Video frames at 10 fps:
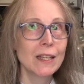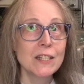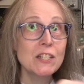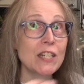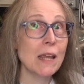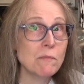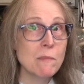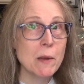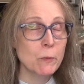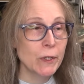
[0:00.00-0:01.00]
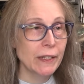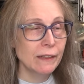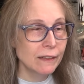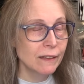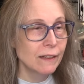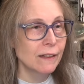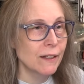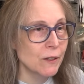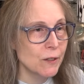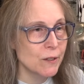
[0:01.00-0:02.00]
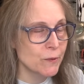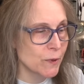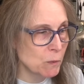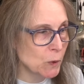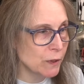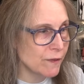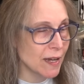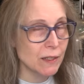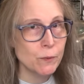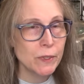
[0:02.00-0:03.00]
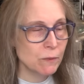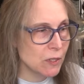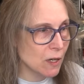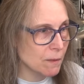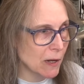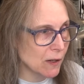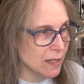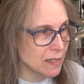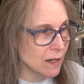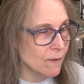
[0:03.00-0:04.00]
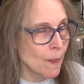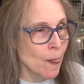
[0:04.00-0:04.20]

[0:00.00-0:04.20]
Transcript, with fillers: shape memory that occurs with the Mould effect. So we talked about all that stuff.